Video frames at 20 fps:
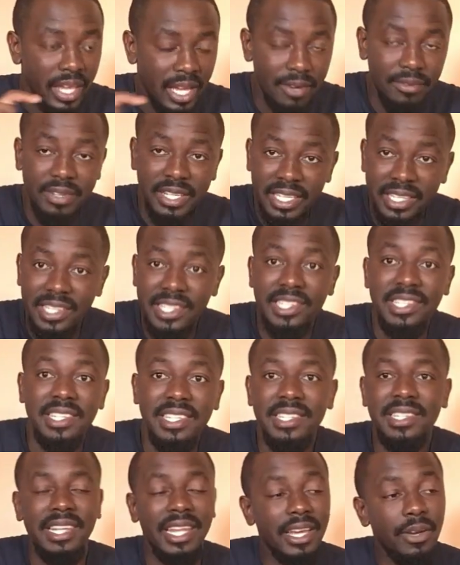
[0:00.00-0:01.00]
every
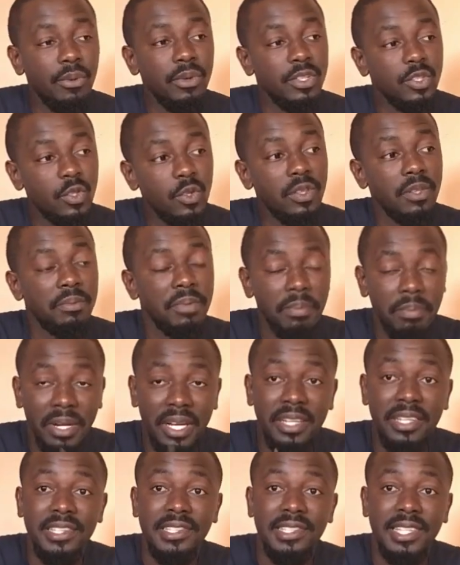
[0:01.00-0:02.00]
indigenous language so the
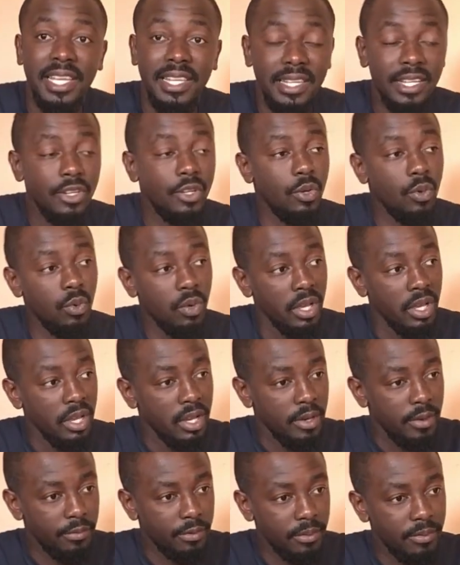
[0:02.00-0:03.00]
people understand and know
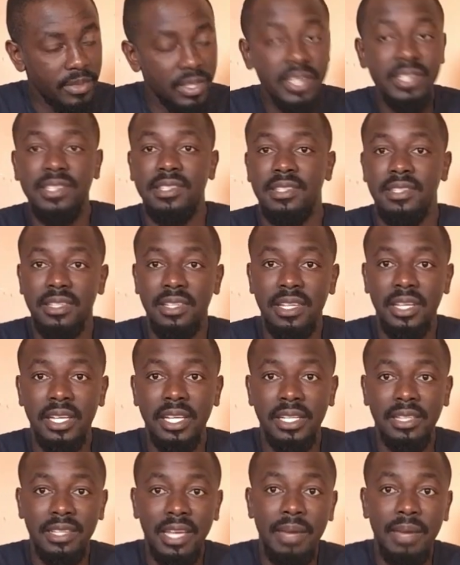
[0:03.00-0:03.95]
from this uh,